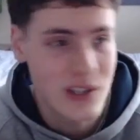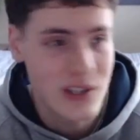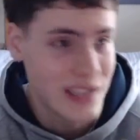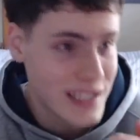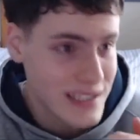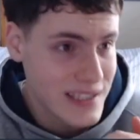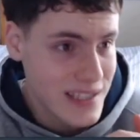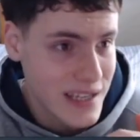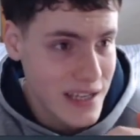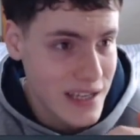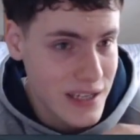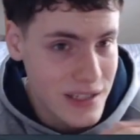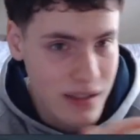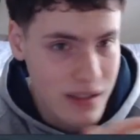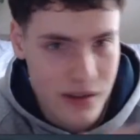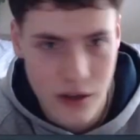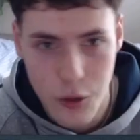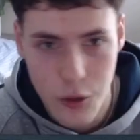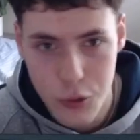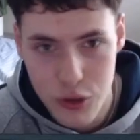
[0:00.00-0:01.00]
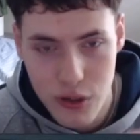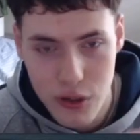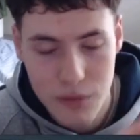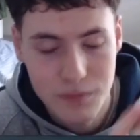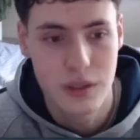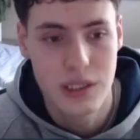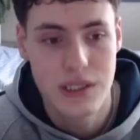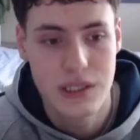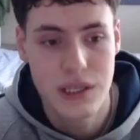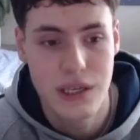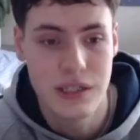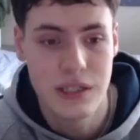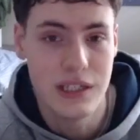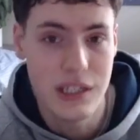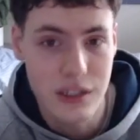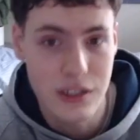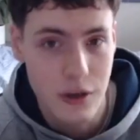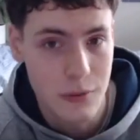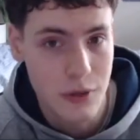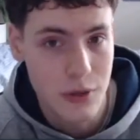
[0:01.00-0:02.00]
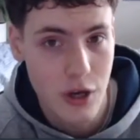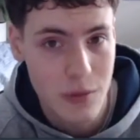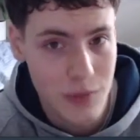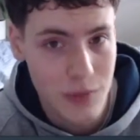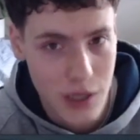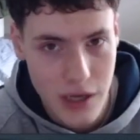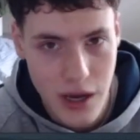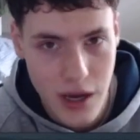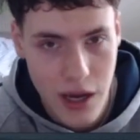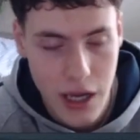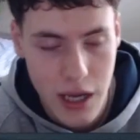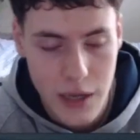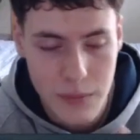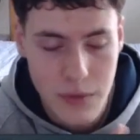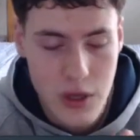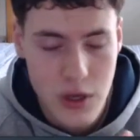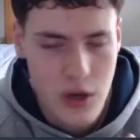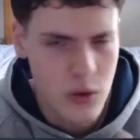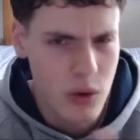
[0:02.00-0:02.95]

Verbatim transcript: let's say DWM, let's say DWM like I am,